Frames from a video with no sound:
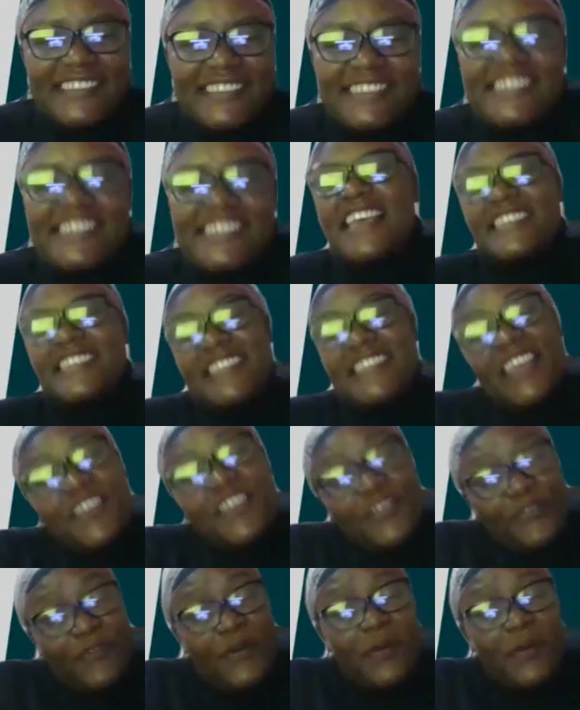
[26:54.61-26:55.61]
Yes,
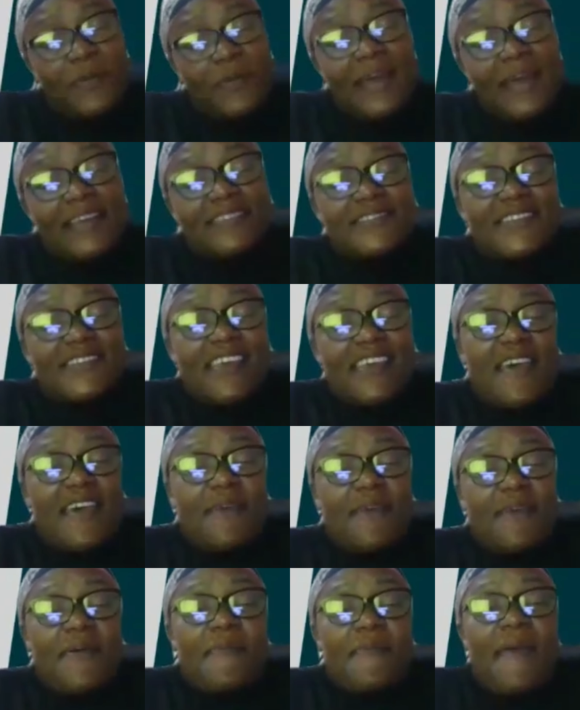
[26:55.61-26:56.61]
thank you very much,
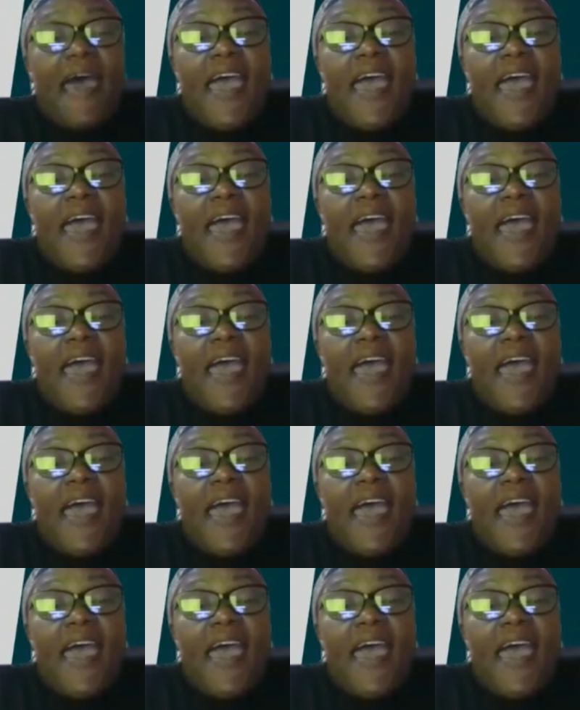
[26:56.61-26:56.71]
Pippa.